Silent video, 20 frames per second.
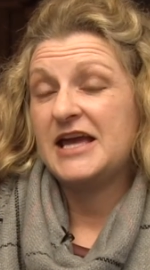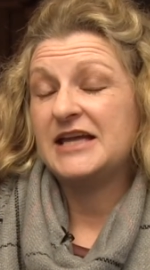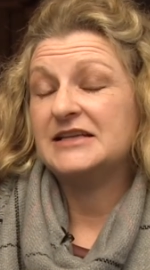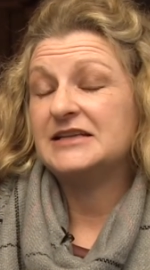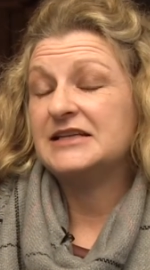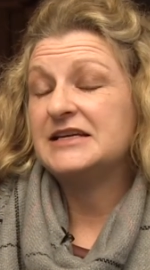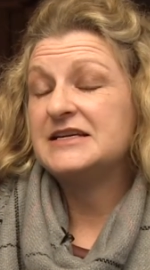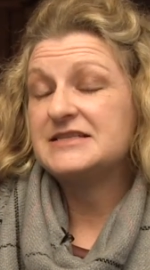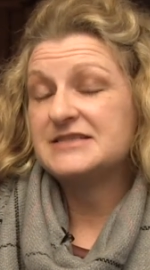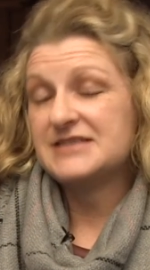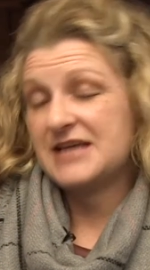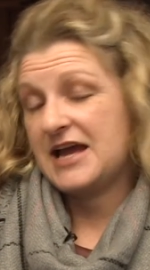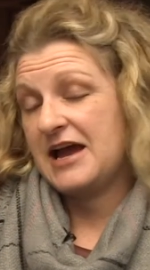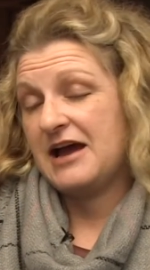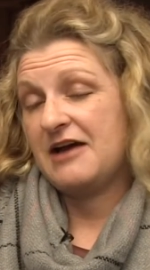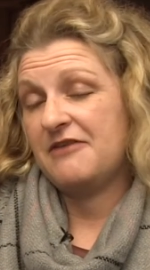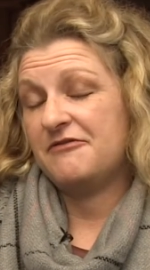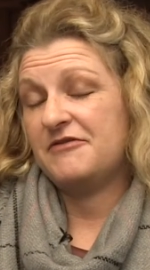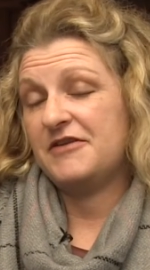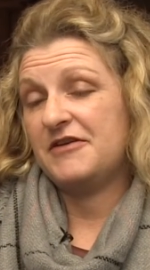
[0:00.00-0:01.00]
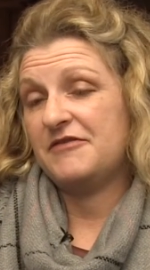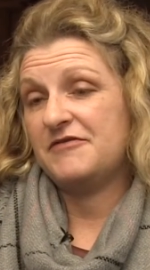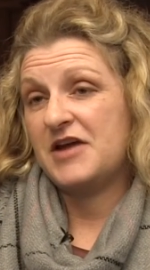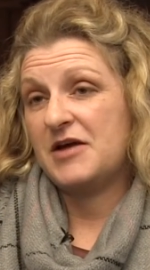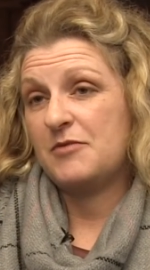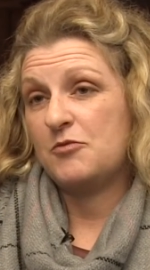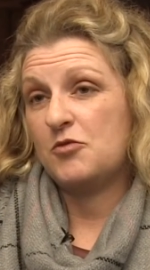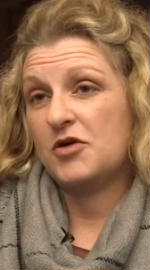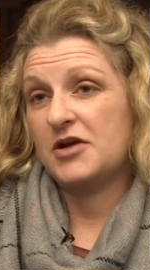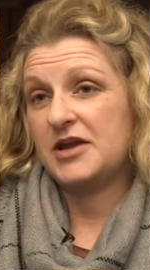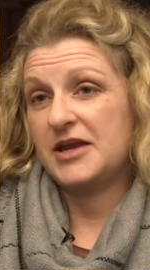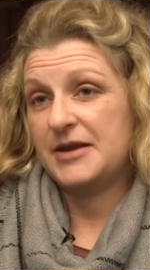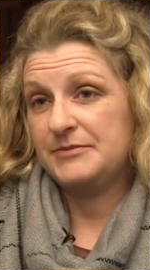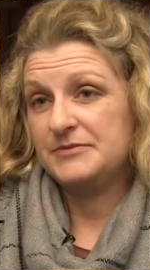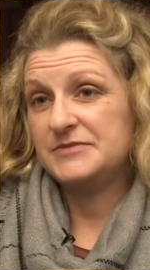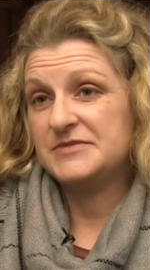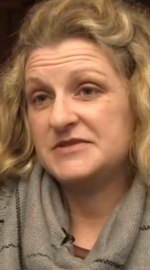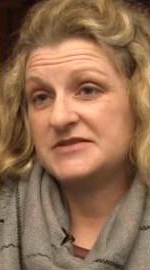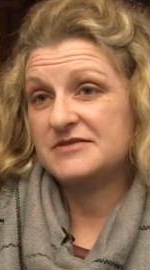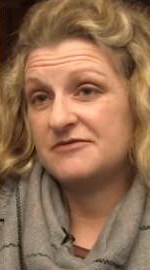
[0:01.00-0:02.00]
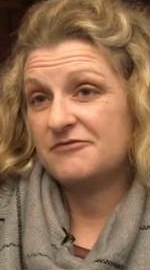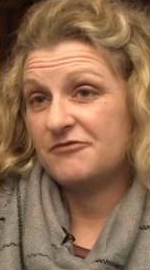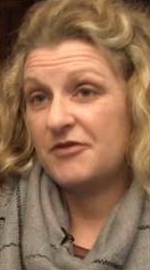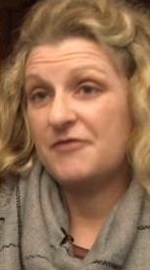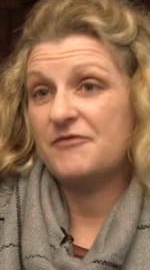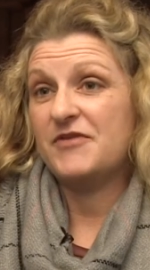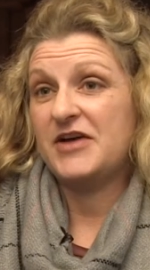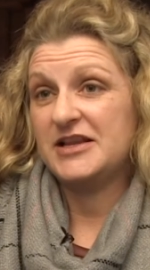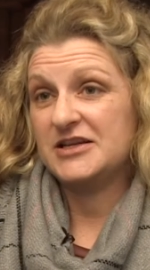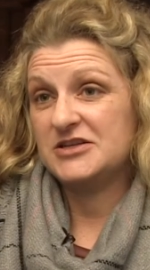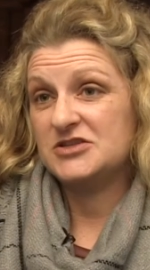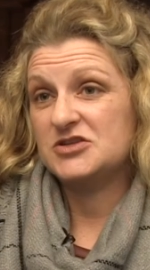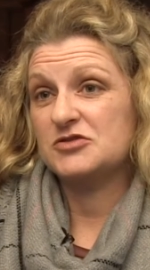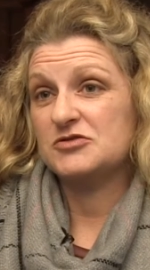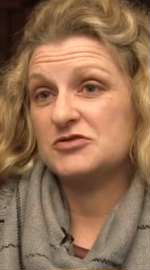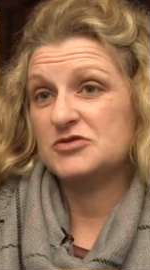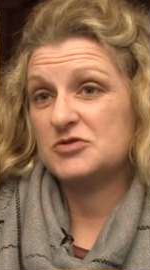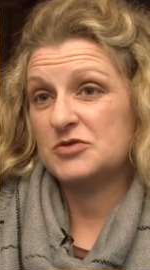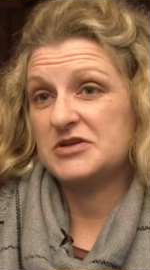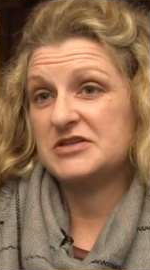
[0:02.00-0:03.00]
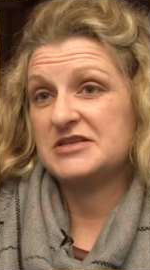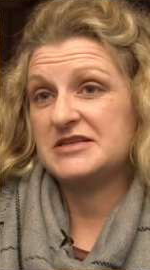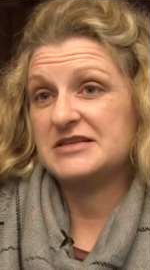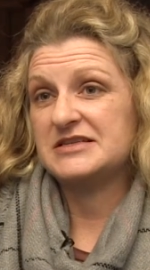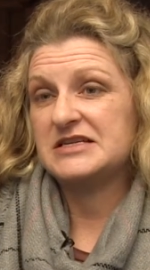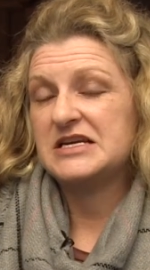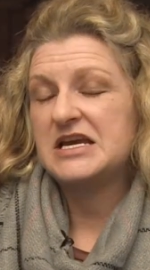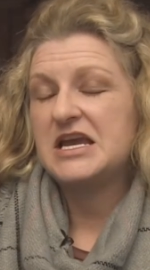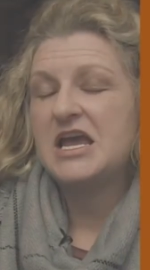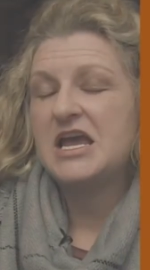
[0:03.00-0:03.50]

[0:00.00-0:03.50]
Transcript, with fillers: at least half, if not more, comes from volunteer sources.